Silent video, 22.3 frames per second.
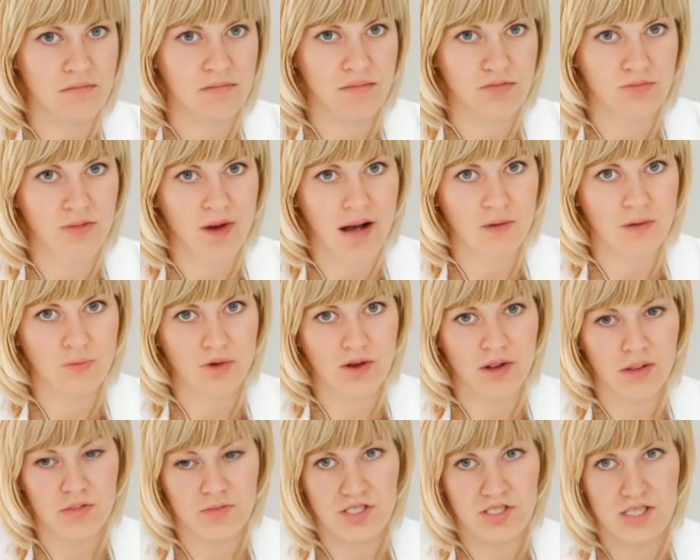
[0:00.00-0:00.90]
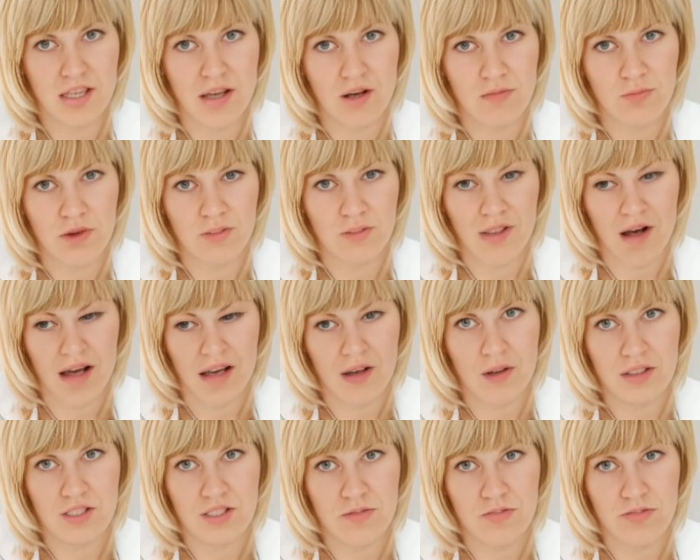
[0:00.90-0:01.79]
Flatworms
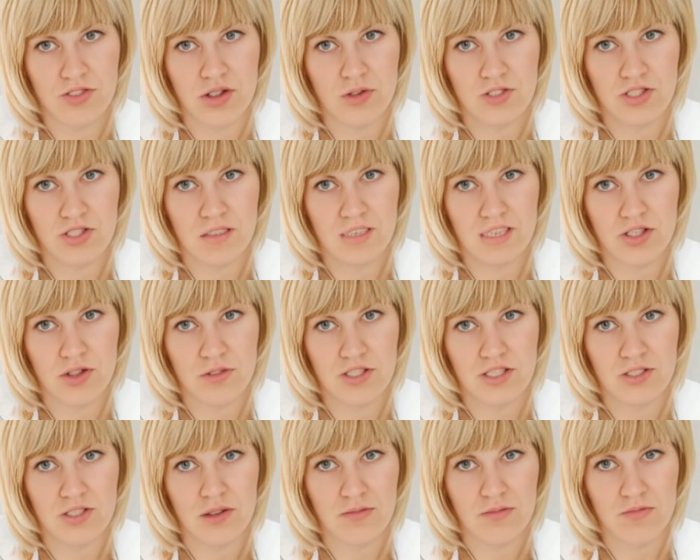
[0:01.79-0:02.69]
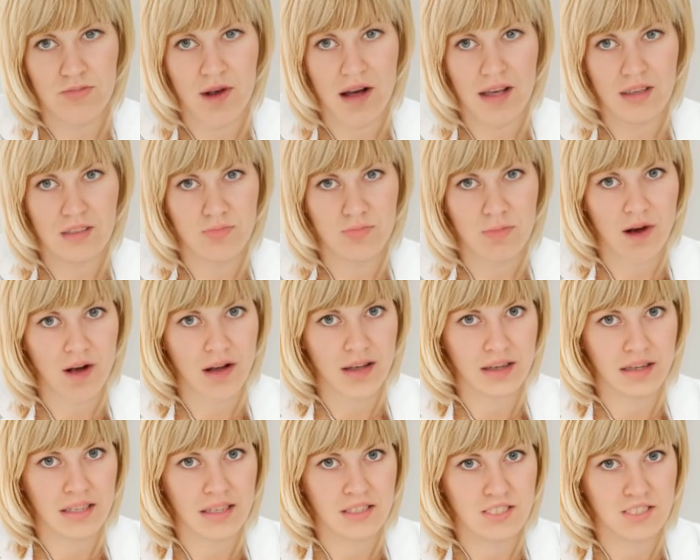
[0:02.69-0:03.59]
rely on diffusion due to their flattened
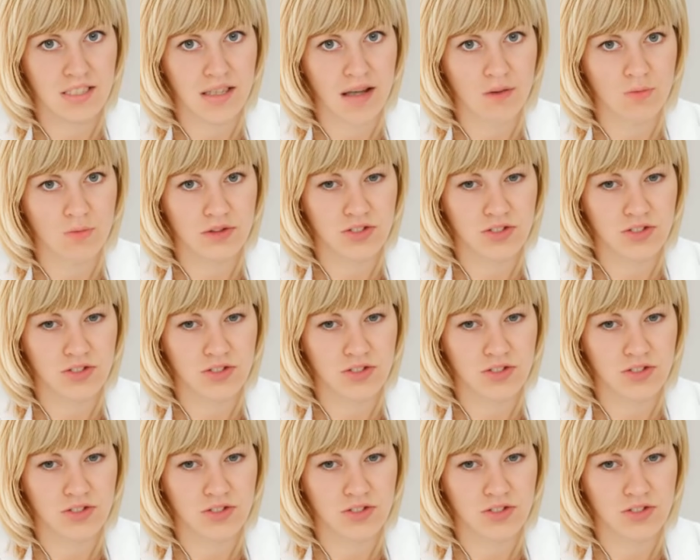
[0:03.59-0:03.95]
bodies,